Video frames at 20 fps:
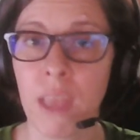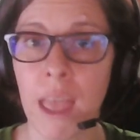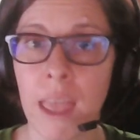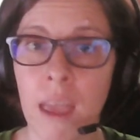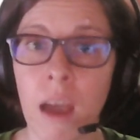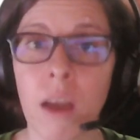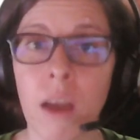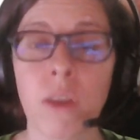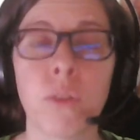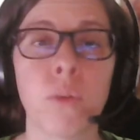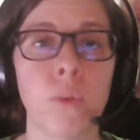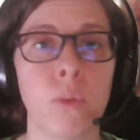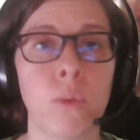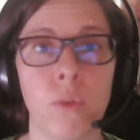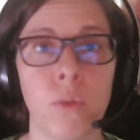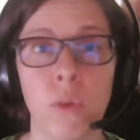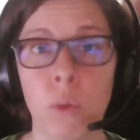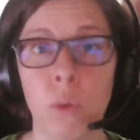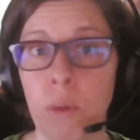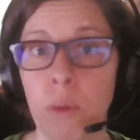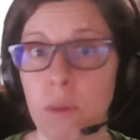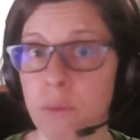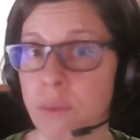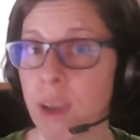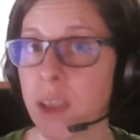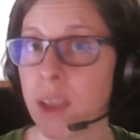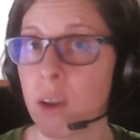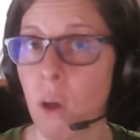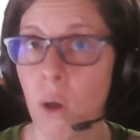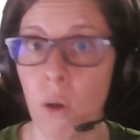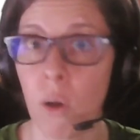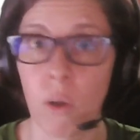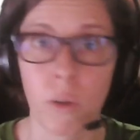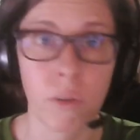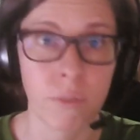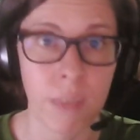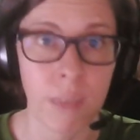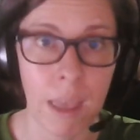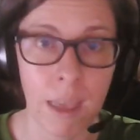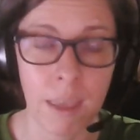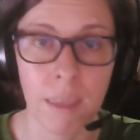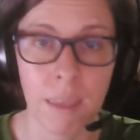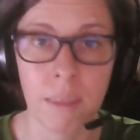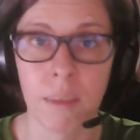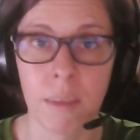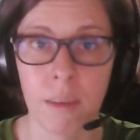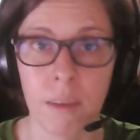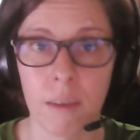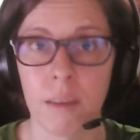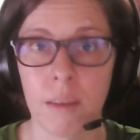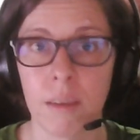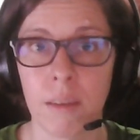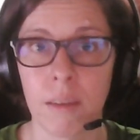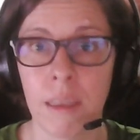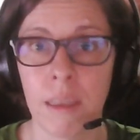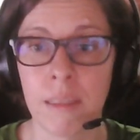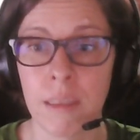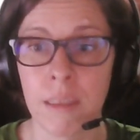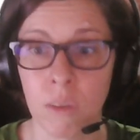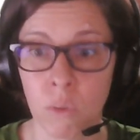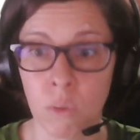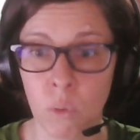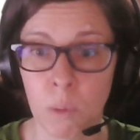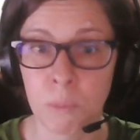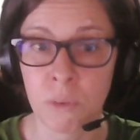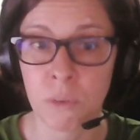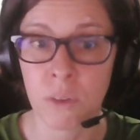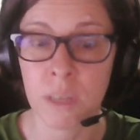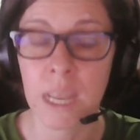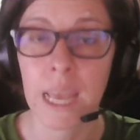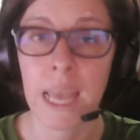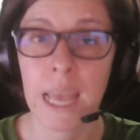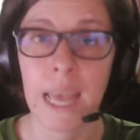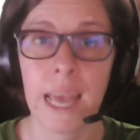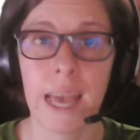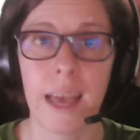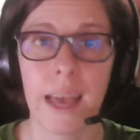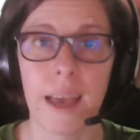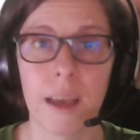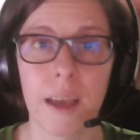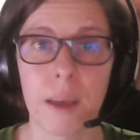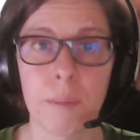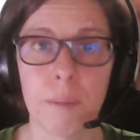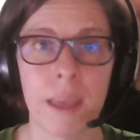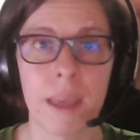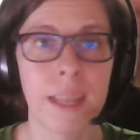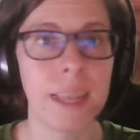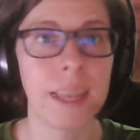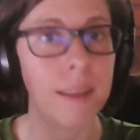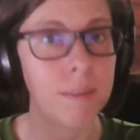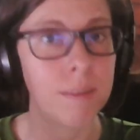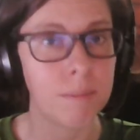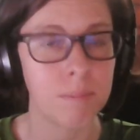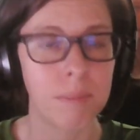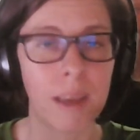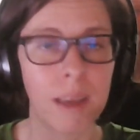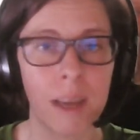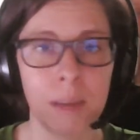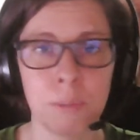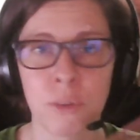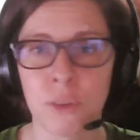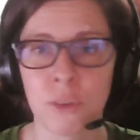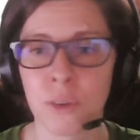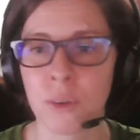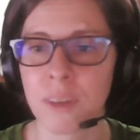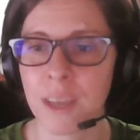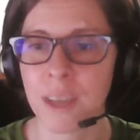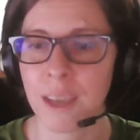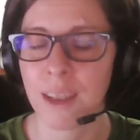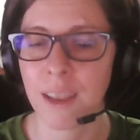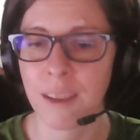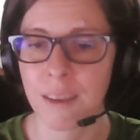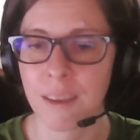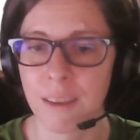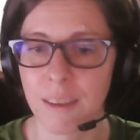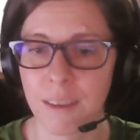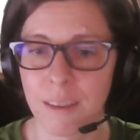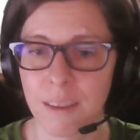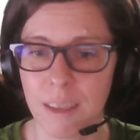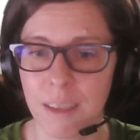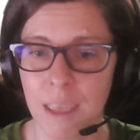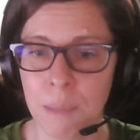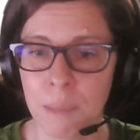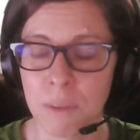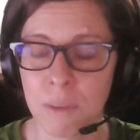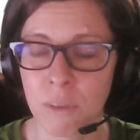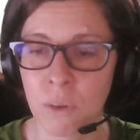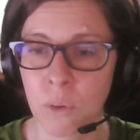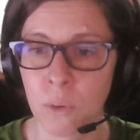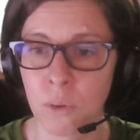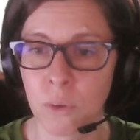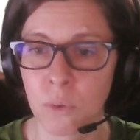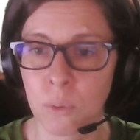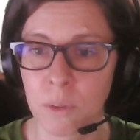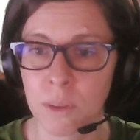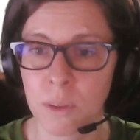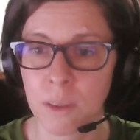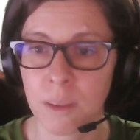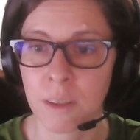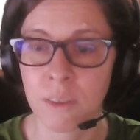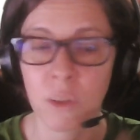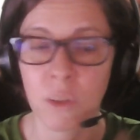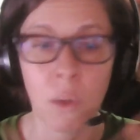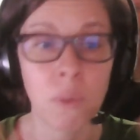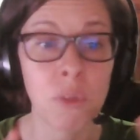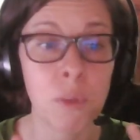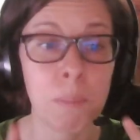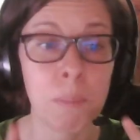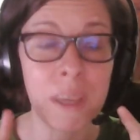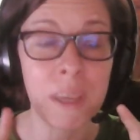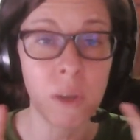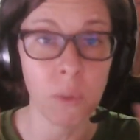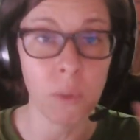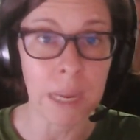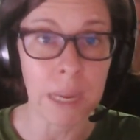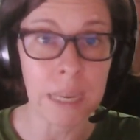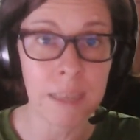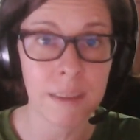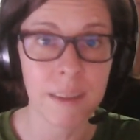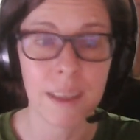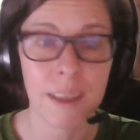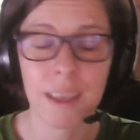AI tools. You will find all of that in the description. And I'm sure that Amy's course is going to be great.